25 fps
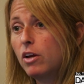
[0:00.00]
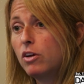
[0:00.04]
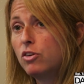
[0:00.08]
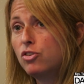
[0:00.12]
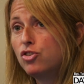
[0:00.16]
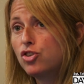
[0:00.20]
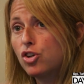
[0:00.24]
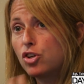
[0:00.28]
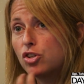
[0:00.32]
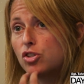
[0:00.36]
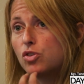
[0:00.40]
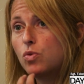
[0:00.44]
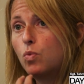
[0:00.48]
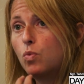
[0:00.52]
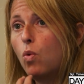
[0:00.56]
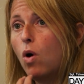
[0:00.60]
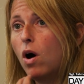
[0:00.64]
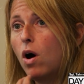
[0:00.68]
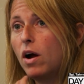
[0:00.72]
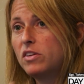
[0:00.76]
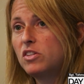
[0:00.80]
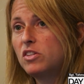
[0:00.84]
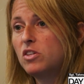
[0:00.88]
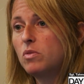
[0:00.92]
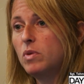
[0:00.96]
and just
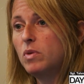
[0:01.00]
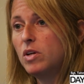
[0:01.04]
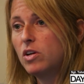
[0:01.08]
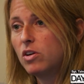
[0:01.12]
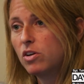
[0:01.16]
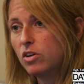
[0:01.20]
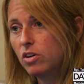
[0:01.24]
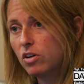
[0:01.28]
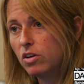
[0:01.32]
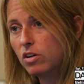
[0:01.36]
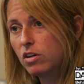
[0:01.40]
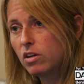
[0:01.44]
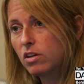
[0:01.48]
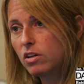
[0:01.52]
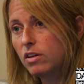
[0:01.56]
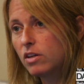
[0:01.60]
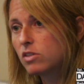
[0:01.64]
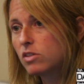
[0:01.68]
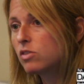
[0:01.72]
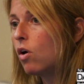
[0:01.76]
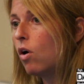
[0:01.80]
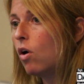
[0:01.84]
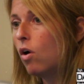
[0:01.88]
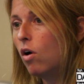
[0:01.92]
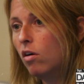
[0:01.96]
want to be heard.
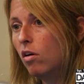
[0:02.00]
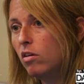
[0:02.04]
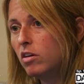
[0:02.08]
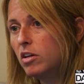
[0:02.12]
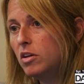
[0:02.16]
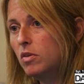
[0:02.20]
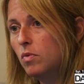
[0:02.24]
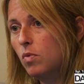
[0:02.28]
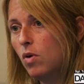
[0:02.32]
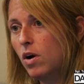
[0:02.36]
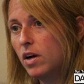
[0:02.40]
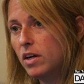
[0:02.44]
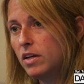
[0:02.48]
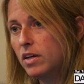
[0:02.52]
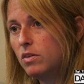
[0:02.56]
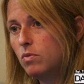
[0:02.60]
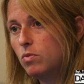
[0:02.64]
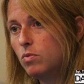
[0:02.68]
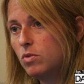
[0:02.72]
That's all he wanted